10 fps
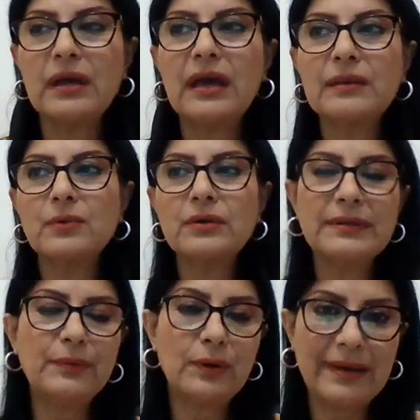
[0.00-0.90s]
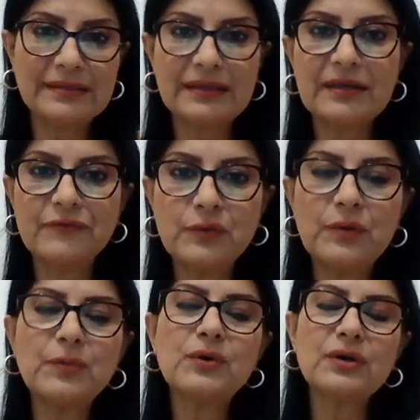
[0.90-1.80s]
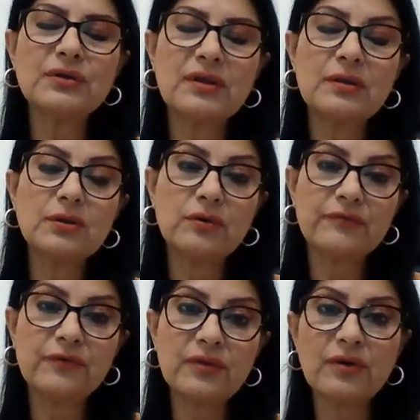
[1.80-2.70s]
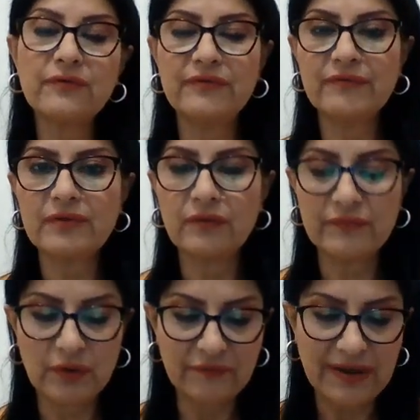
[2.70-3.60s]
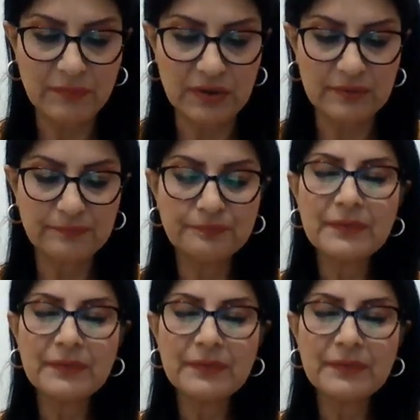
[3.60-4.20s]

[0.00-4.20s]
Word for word: and more diplomatic if you were born on the 3rd or 4th or 5th of November.